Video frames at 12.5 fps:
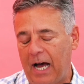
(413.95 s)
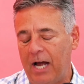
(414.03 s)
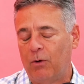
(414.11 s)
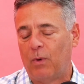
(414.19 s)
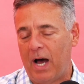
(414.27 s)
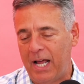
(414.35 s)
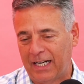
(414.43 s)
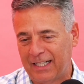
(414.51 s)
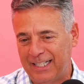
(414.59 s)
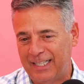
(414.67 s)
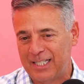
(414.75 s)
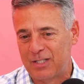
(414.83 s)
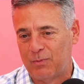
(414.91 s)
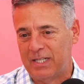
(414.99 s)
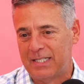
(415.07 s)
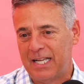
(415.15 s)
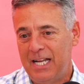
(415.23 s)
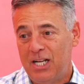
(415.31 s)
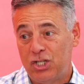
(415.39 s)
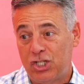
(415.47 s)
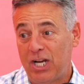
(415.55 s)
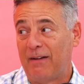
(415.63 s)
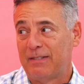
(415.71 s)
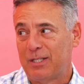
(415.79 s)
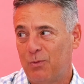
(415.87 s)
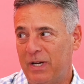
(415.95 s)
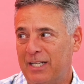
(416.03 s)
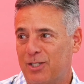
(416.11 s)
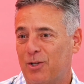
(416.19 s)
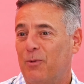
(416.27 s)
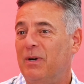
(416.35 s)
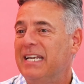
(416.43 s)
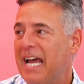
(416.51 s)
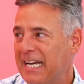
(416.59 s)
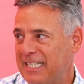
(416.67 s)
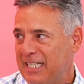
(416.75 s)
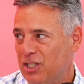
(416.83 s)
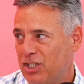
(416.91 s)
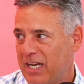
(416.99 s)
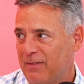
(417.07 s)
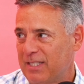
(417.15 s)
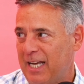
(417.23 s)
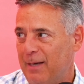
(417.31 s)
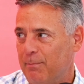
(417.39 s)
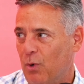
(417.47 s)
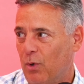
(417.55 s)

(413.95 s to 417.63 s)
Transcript: ironically, this was chef's week. So there were 19 chefs on